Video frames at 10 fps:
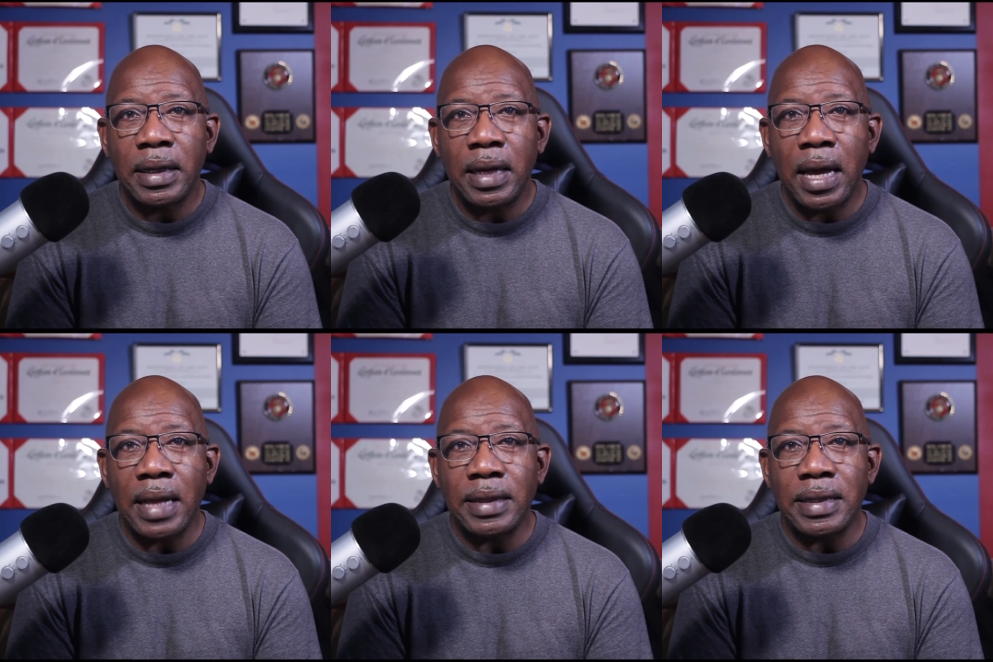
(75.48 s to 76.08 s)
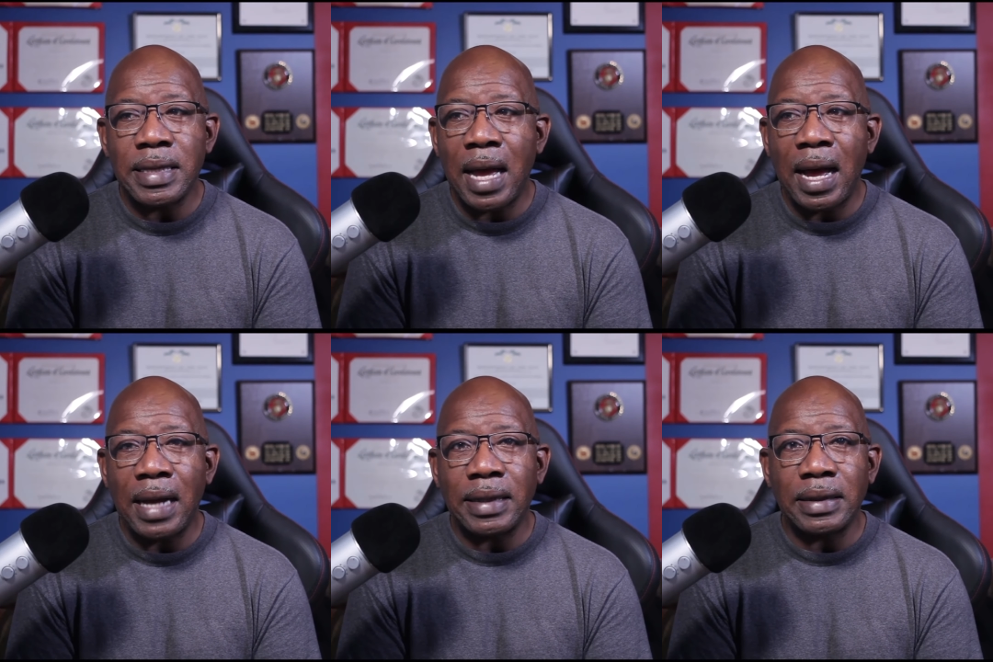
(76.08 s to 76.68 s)
It's
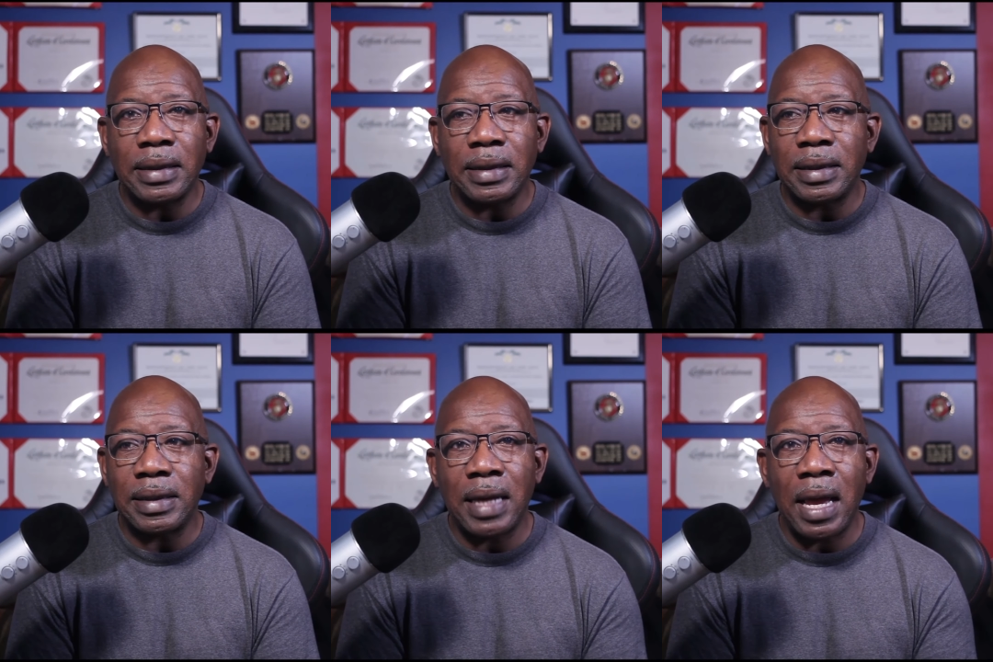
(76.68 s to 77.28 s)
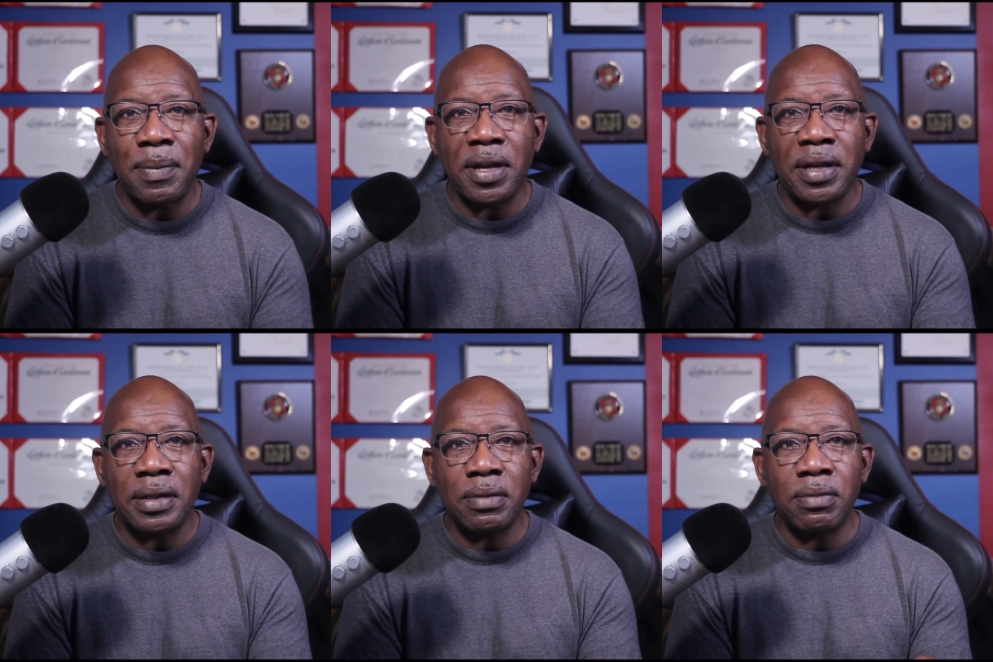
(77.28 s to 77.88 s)
not the same
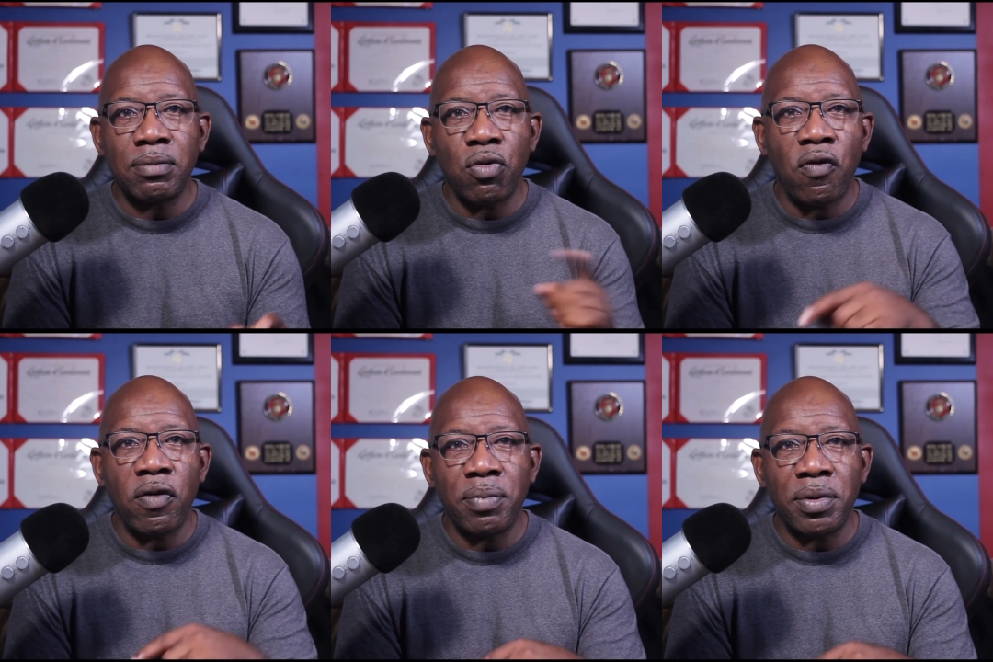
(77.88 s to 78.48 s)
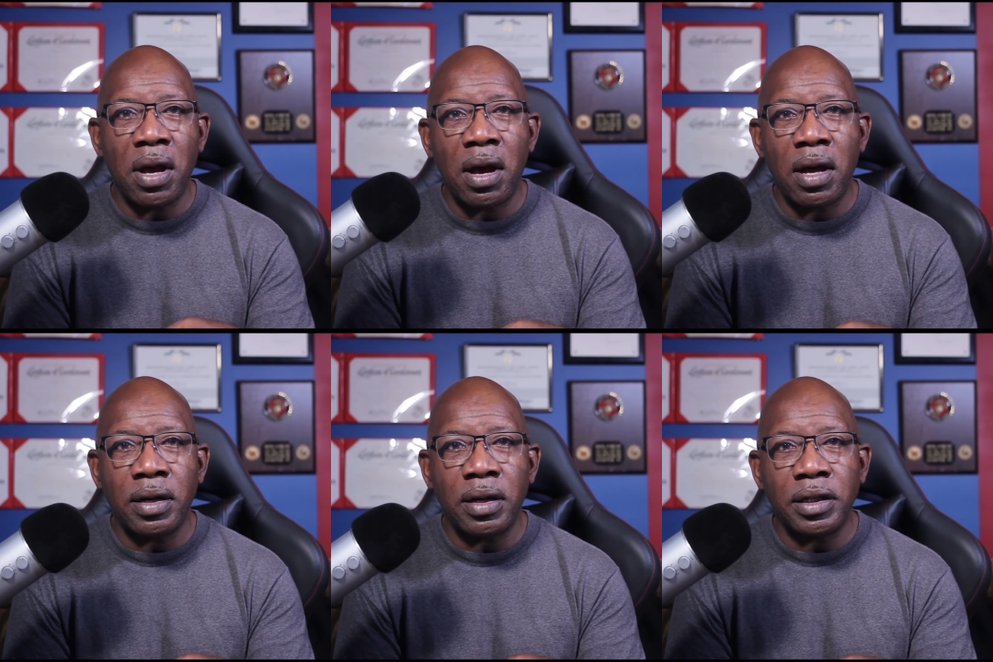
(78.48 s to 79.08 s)
as moving
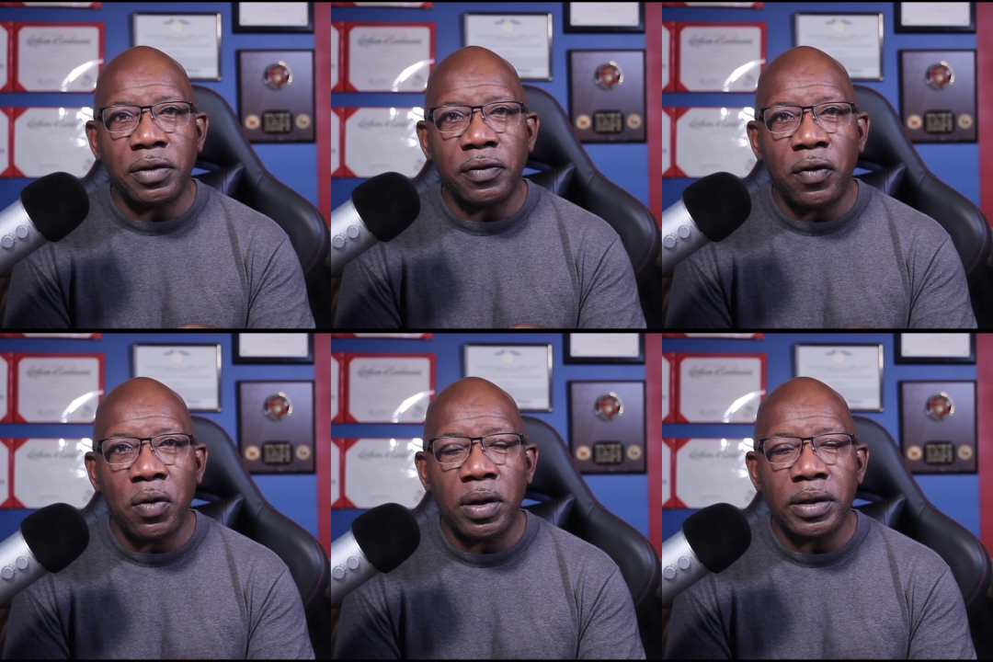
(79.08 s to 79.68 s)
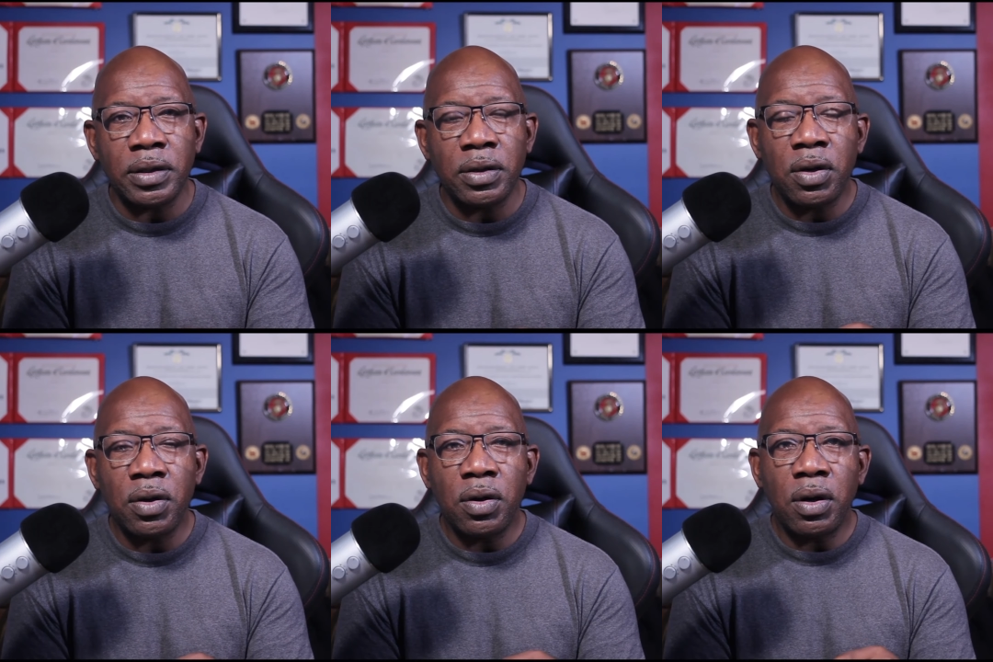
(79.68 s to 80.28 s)
beyond a divorce
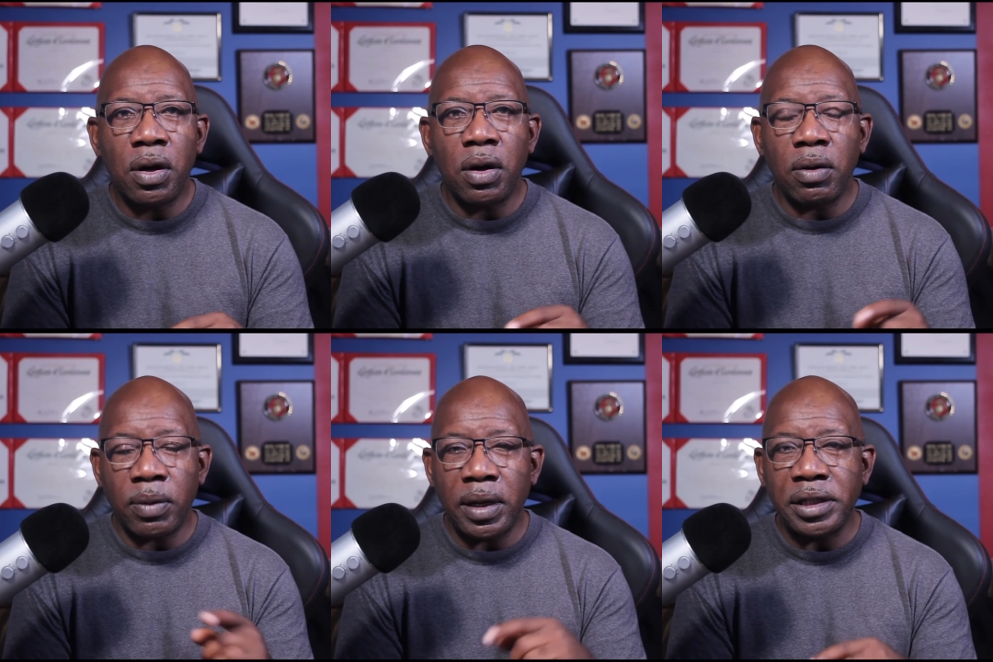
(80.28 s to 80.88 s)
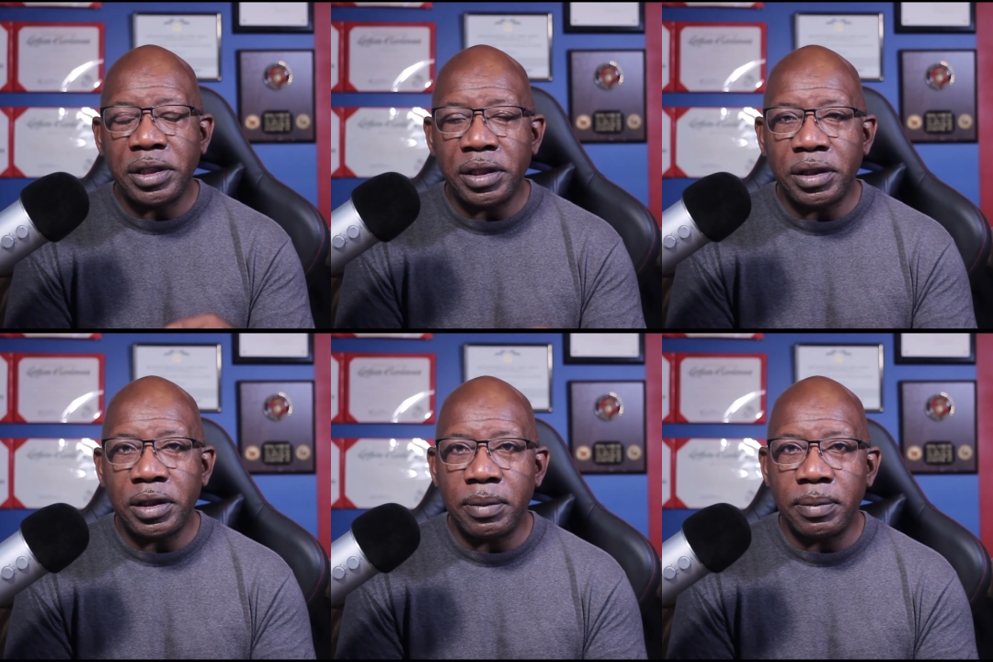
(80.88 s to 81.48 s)
or a
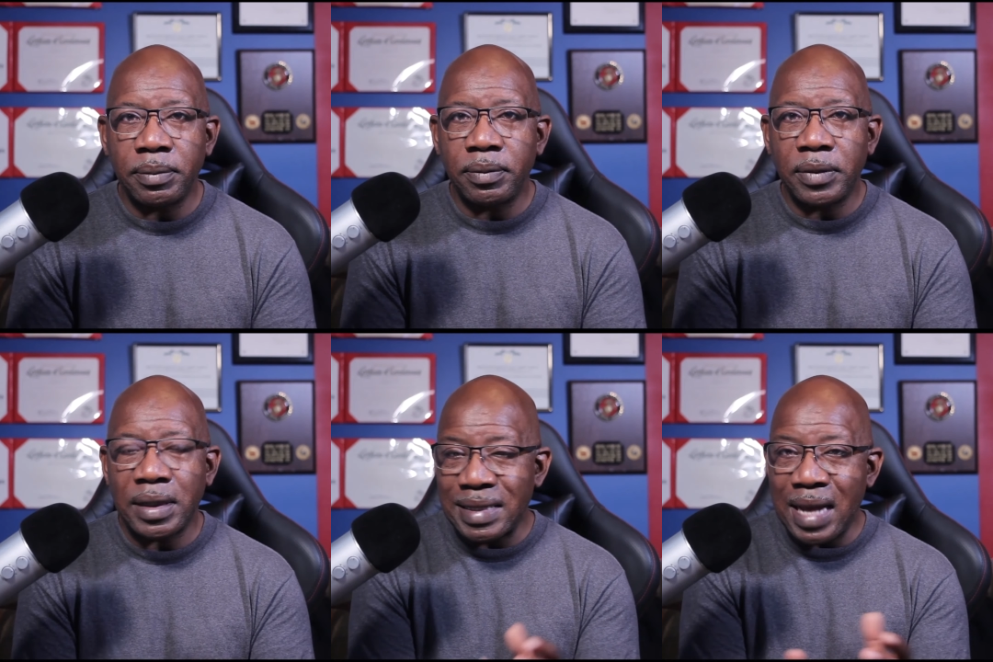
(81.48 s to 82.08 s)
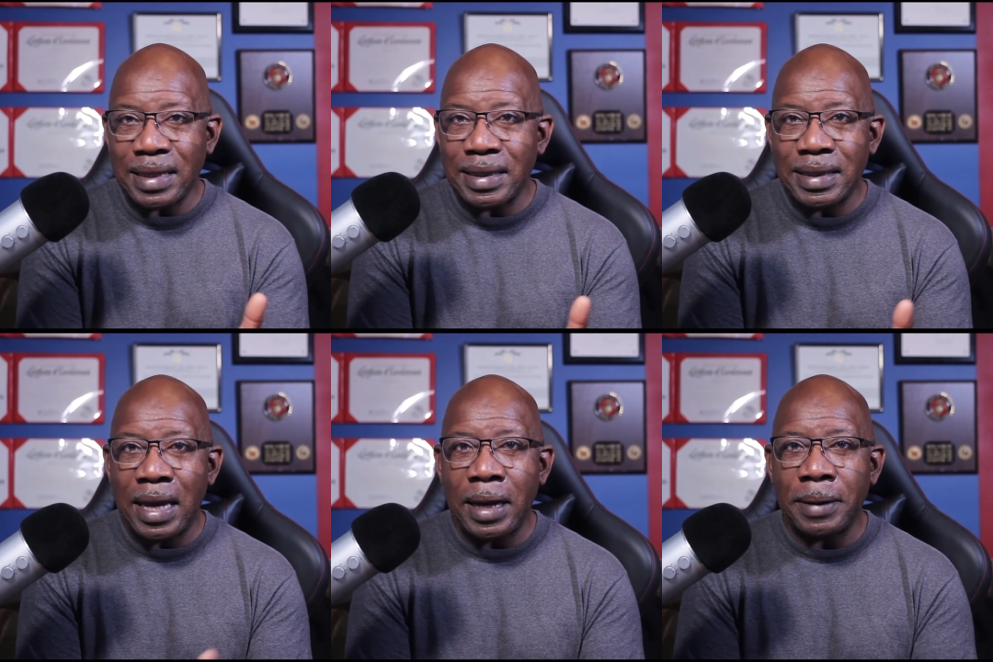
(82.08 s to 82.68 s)
relationship. It's not the
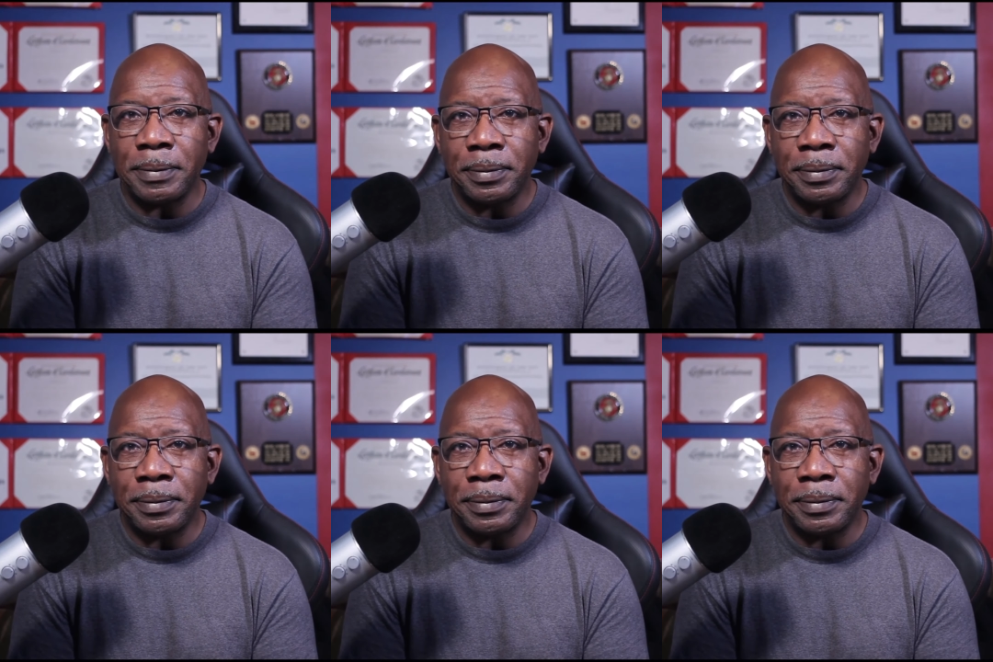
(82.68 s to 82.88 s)
same.